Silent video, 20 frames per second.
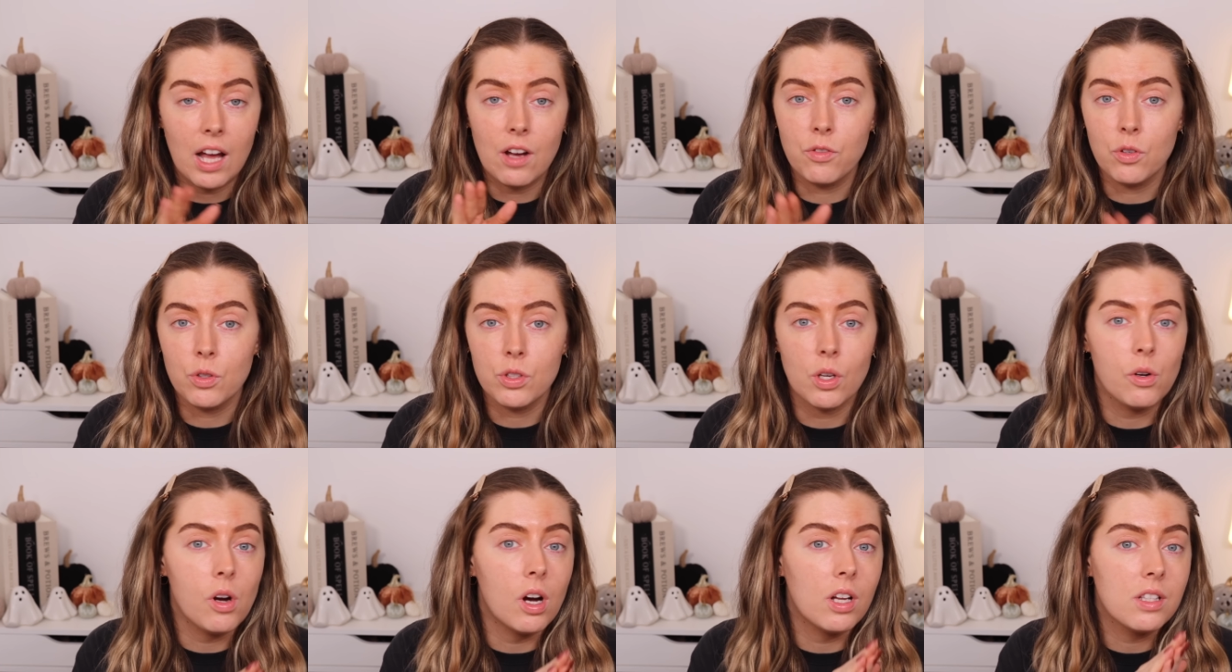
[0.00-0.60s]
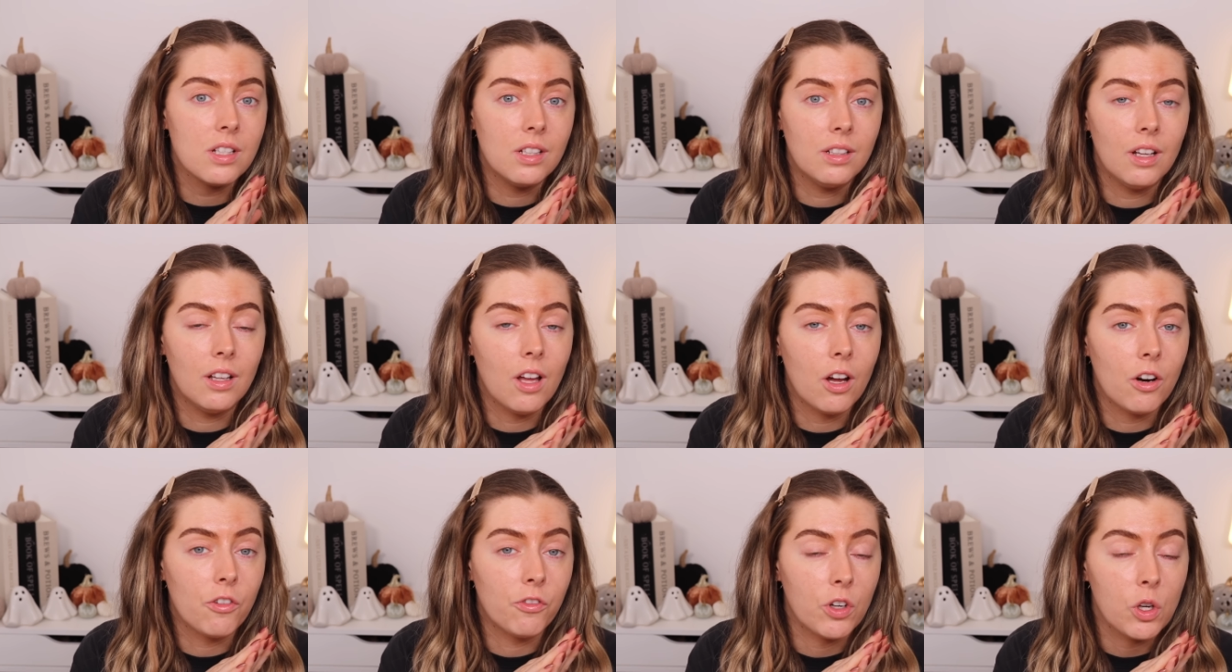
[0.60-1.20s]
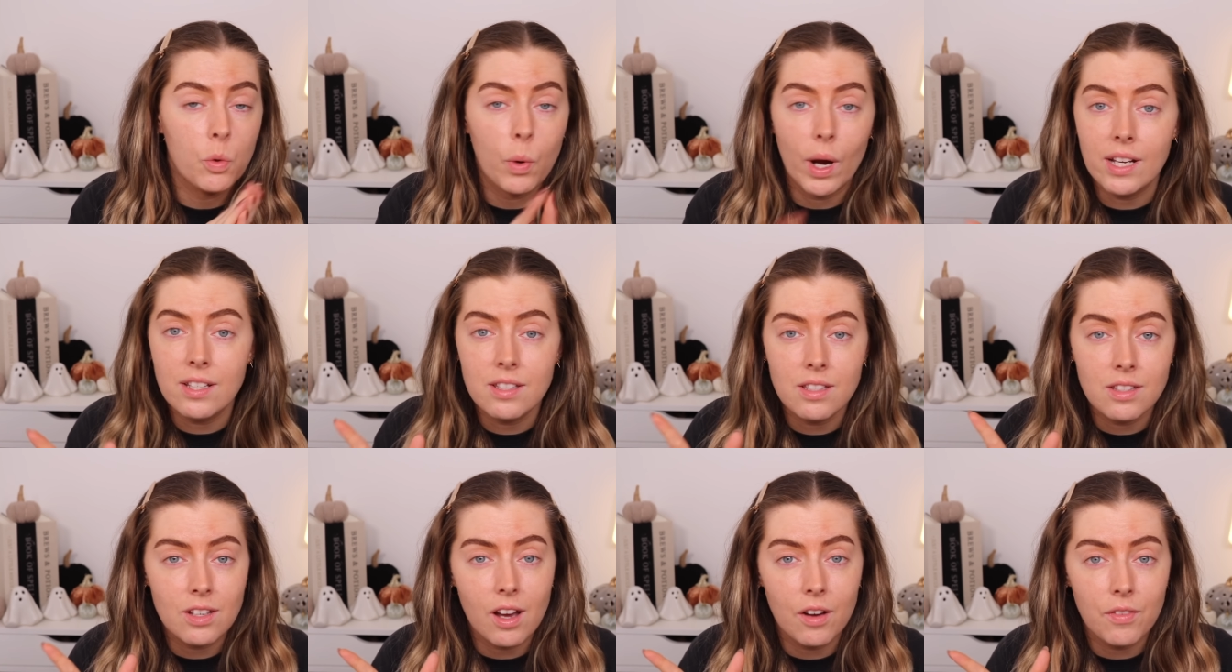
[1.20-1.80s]
have also gotten a lot of
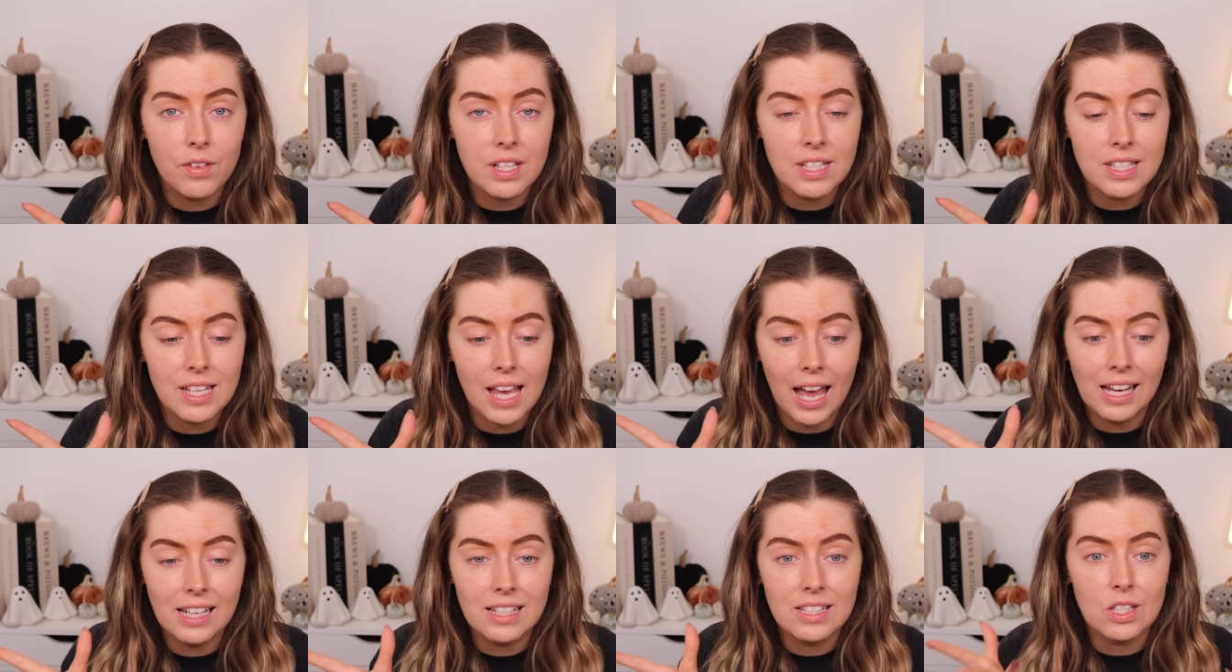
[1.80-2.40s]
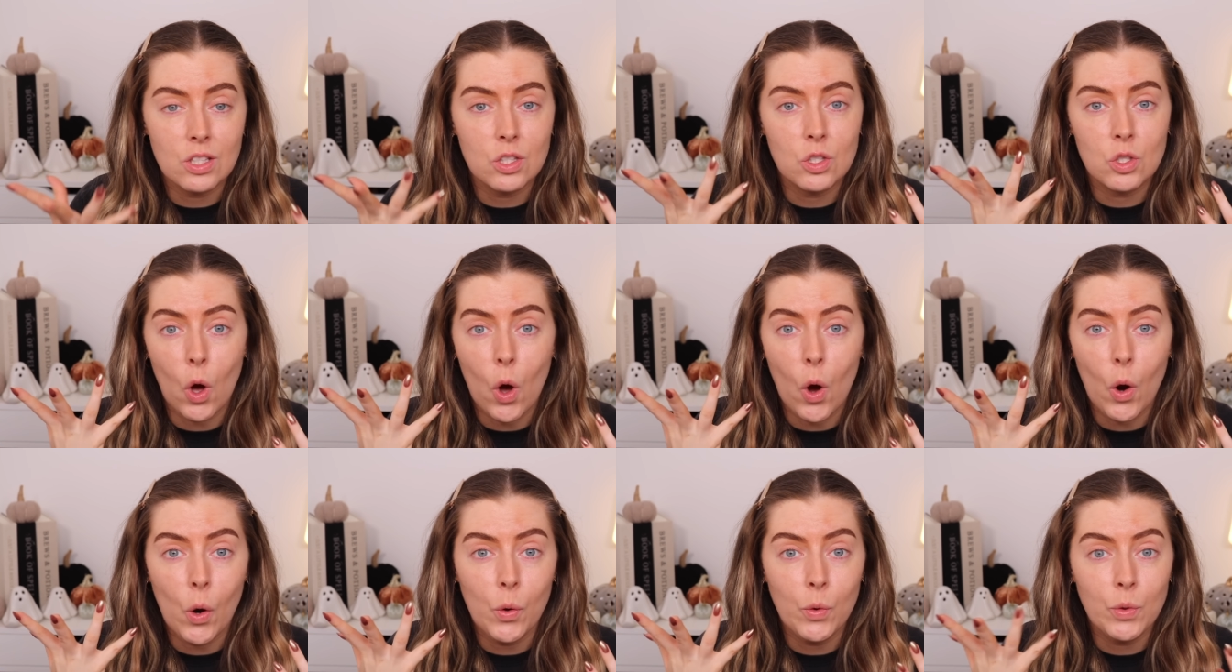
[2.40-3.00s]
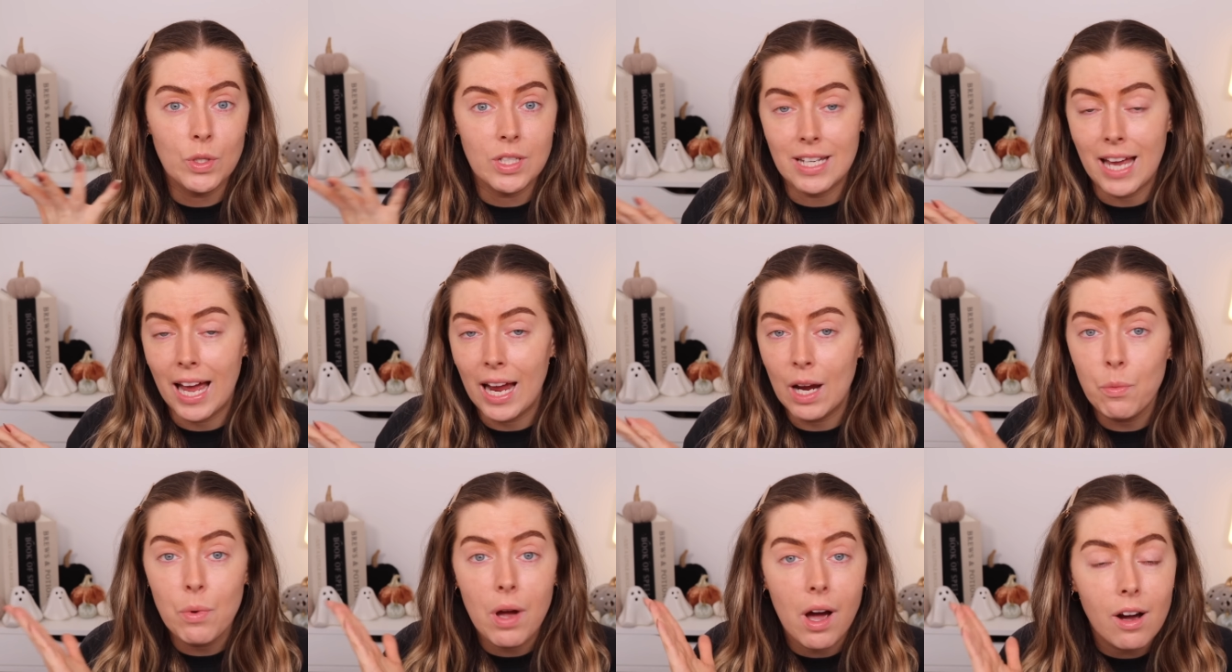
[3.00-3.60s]
requests to cover this case, so
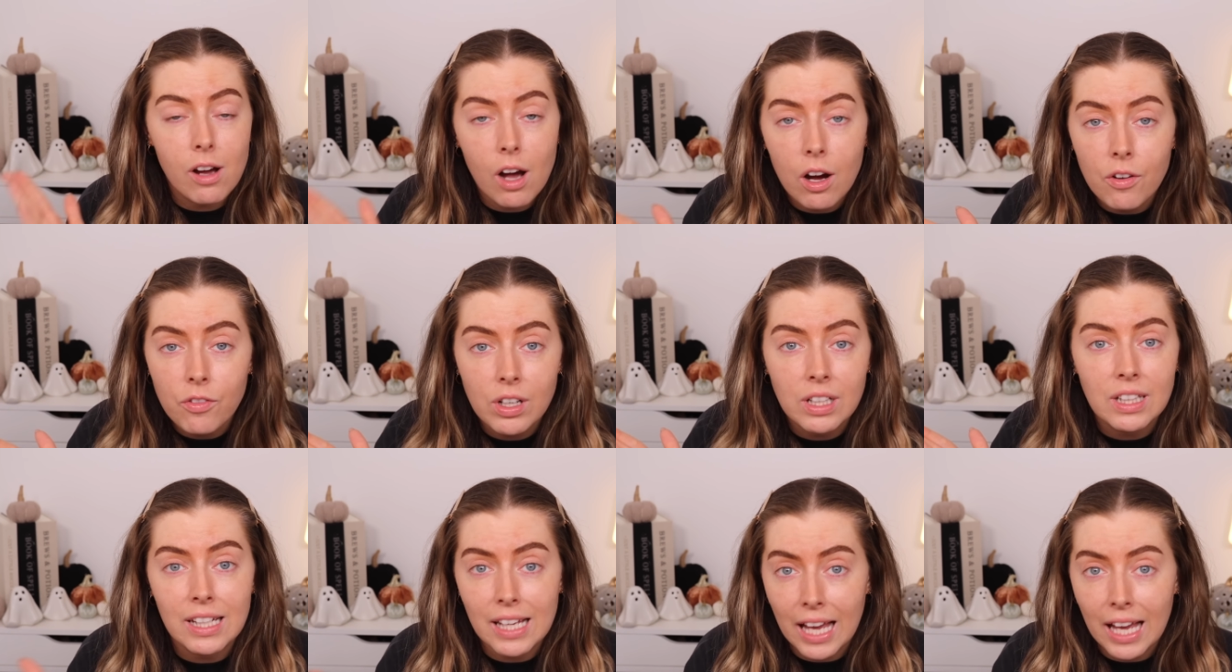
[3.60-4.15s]
today we are covering the